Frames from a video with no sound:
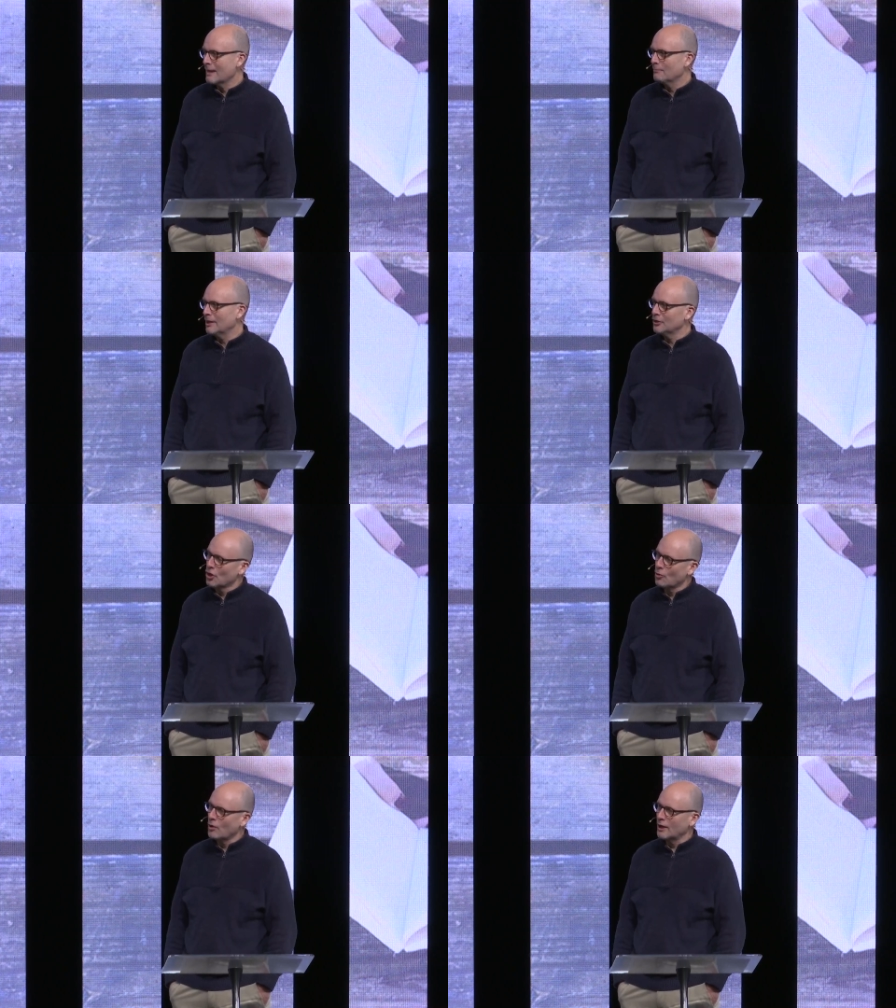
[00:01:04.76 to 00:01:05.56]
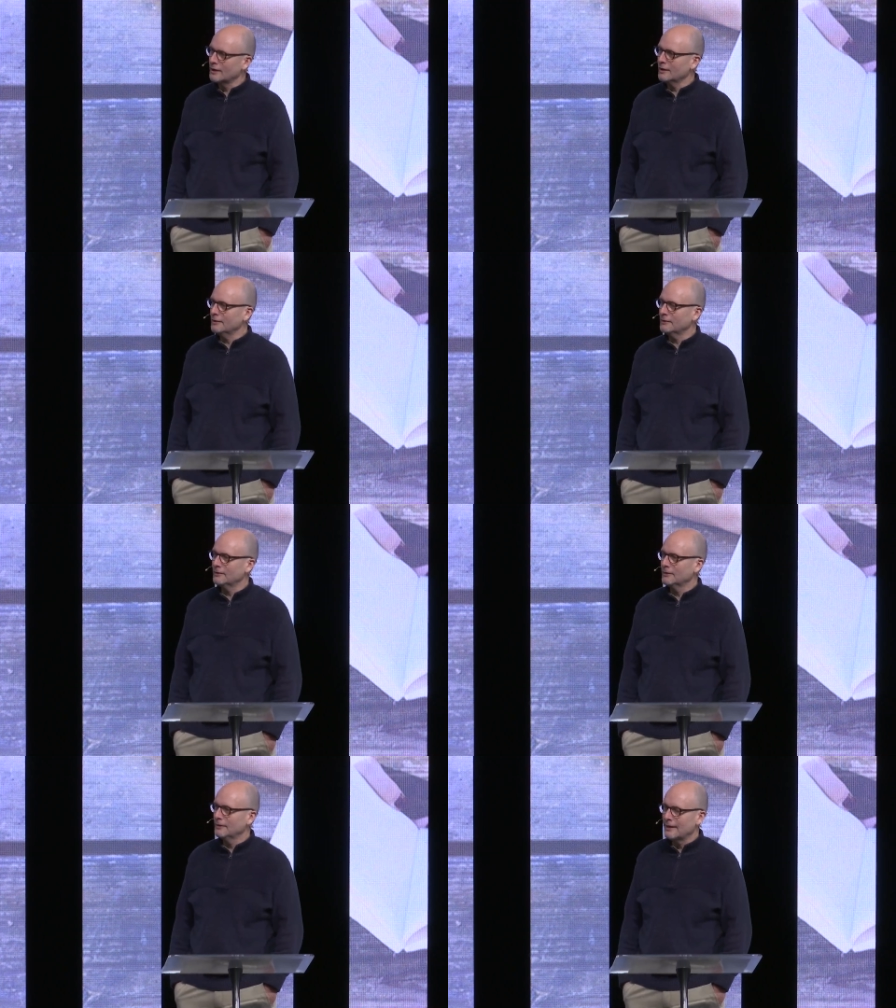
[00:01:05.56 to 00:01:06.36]
But no one,
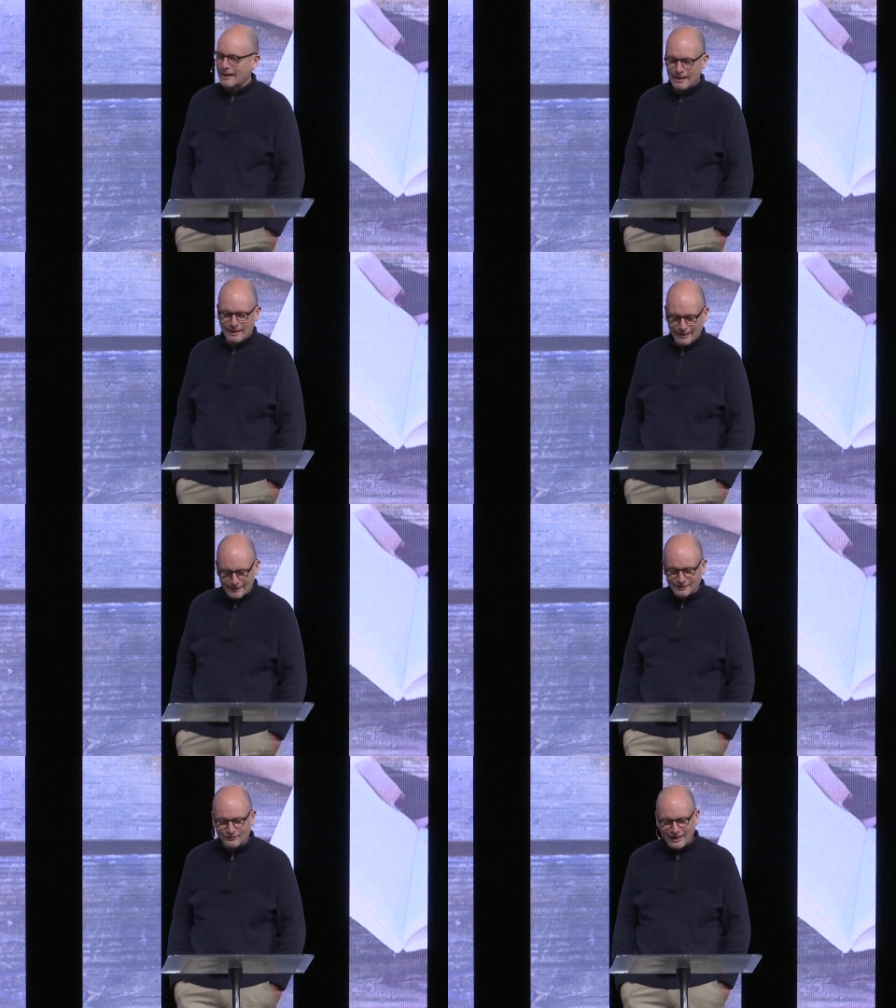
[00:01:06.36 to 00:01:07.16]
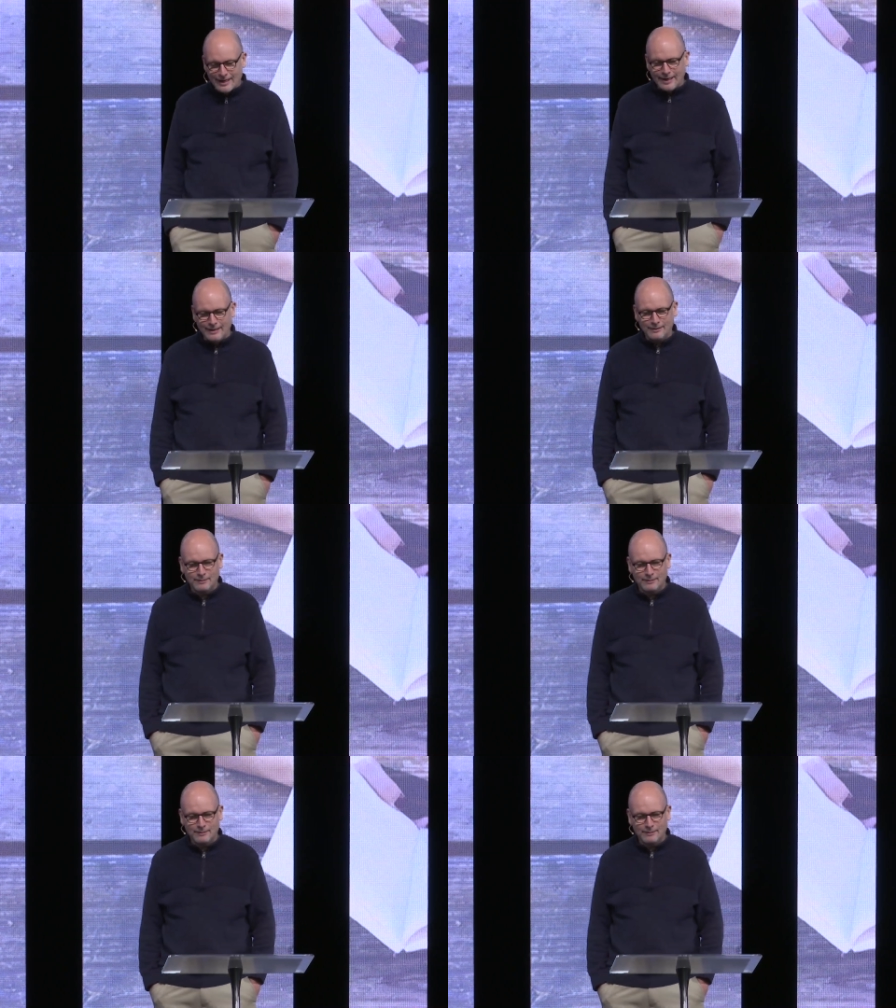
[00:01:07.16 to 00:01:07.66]
has of yet,